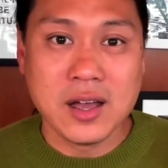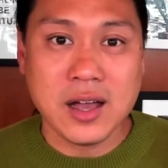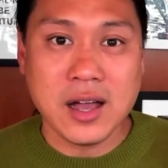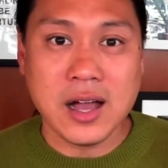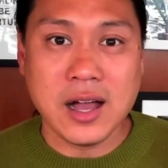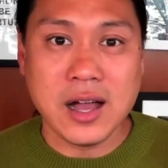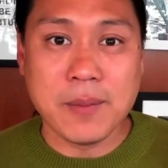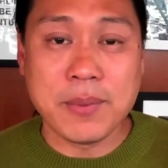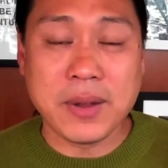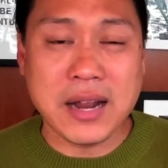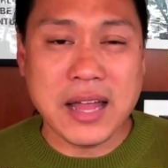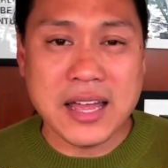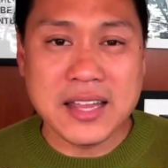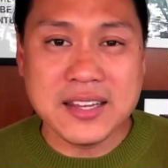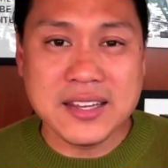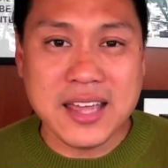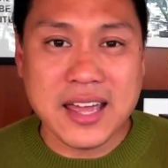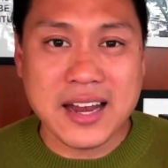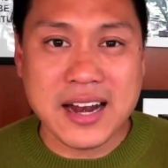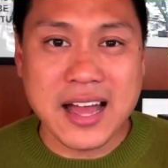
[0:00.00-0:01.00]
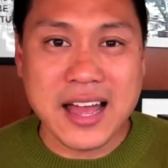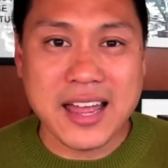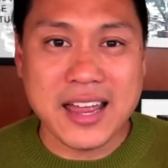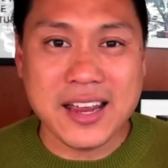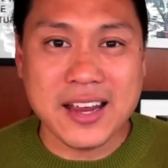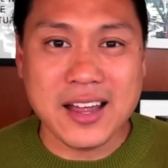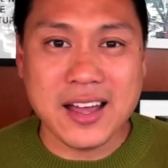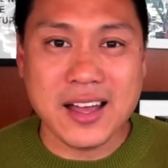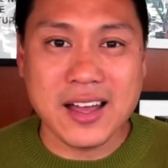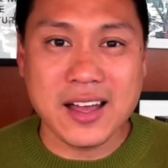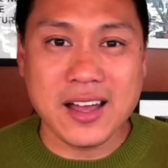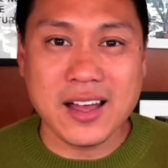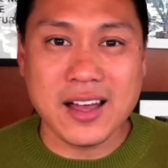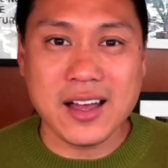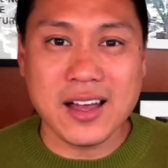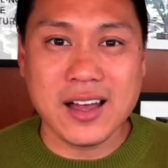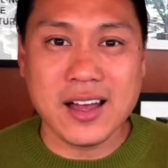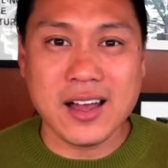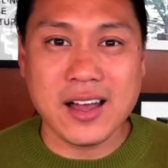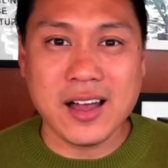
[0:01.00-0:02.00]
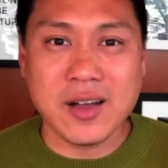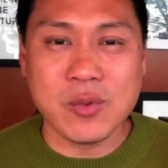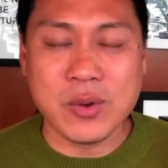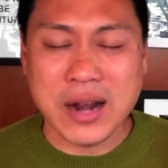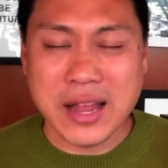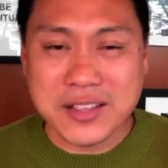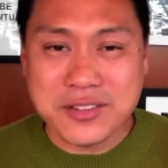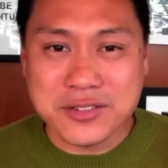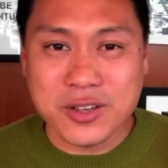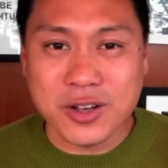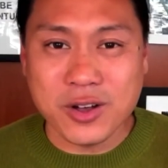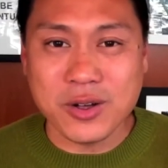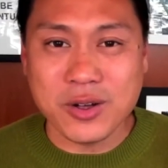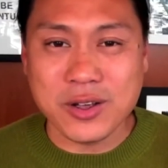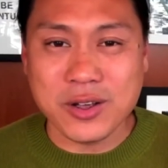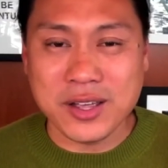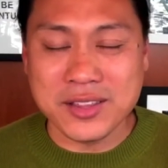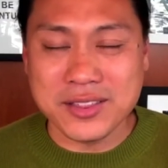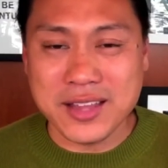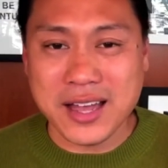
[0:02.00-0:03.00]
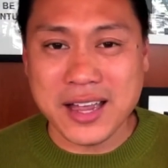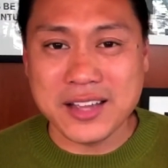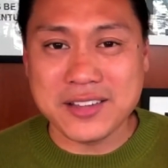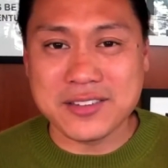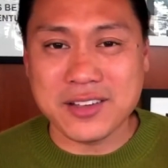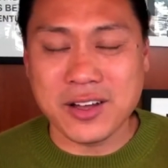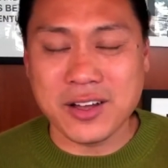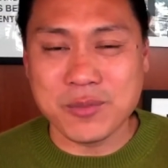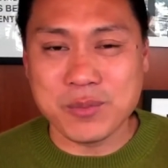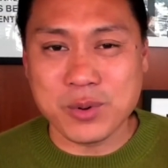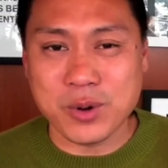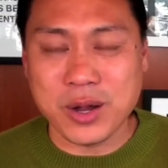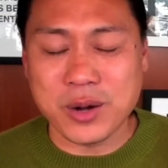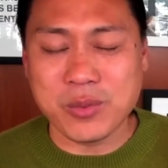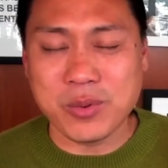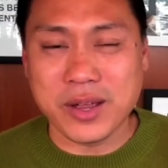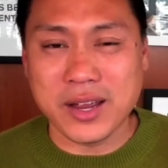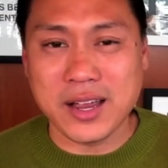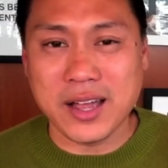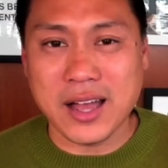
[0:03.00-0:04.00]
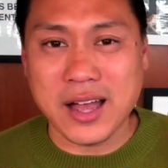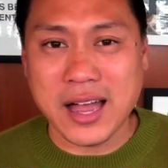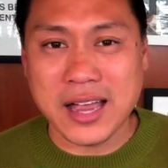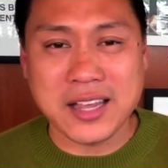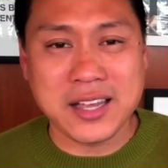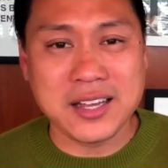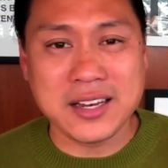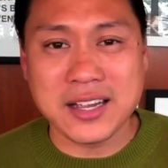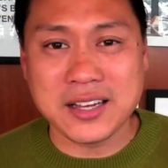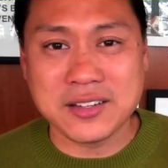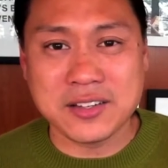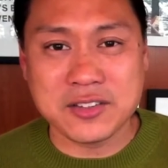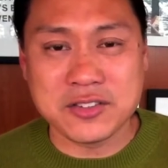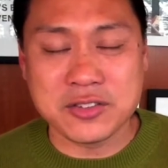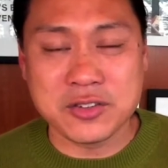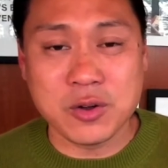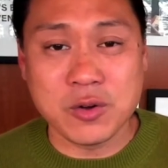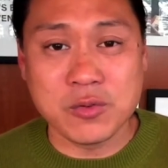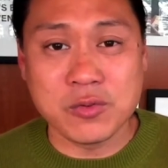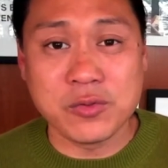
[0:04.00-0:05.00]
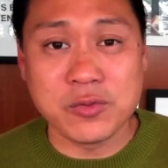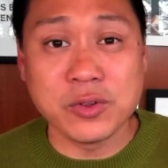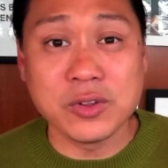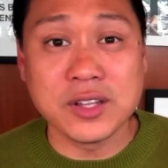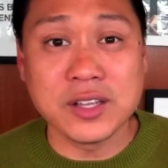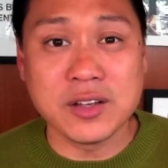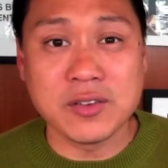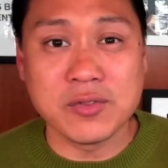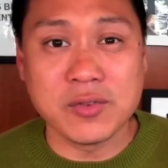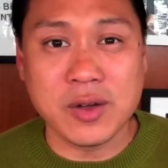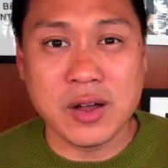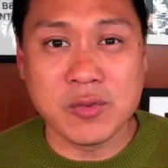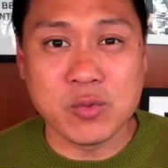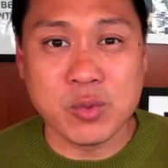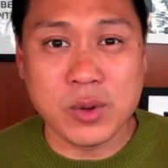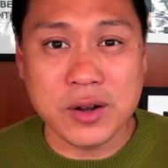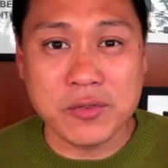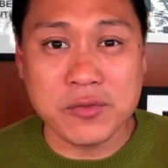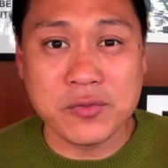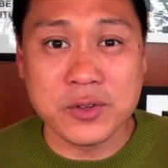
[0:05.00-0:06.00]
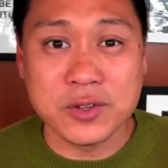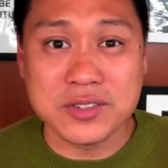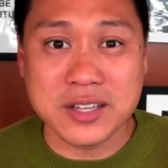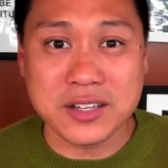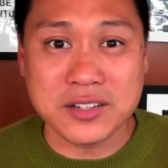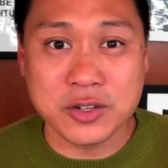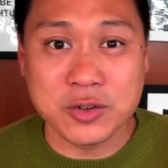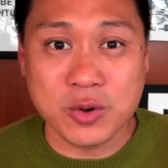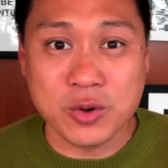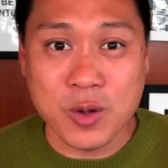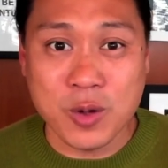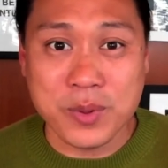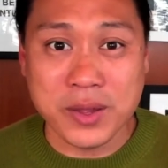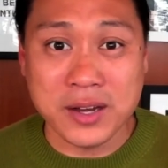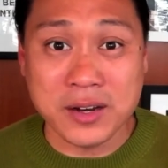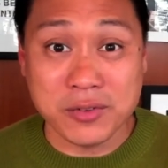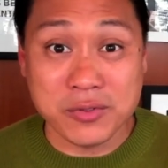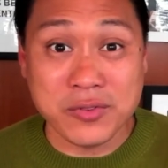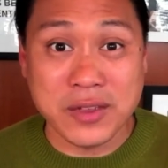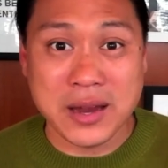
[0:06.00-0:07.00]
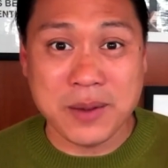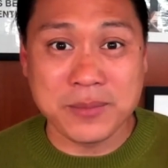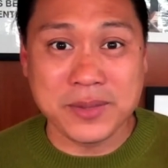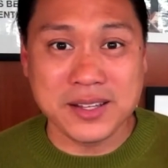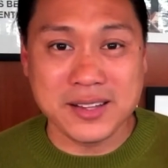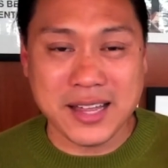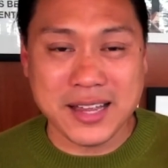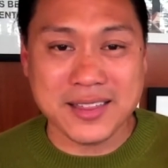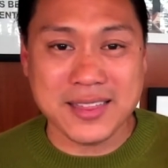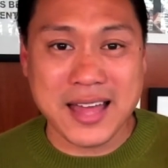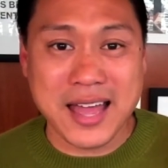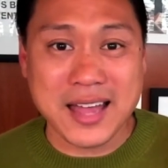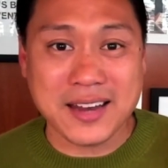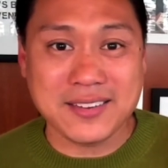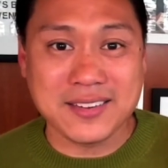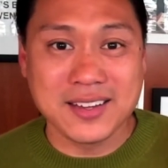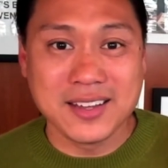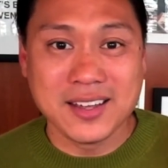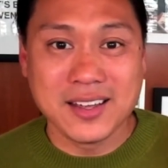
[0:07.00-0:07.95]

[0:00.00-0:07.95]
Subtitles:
And yet when I saw In the Heights on Broadway, I connected so fully of what it feels like to grow up in a family like that.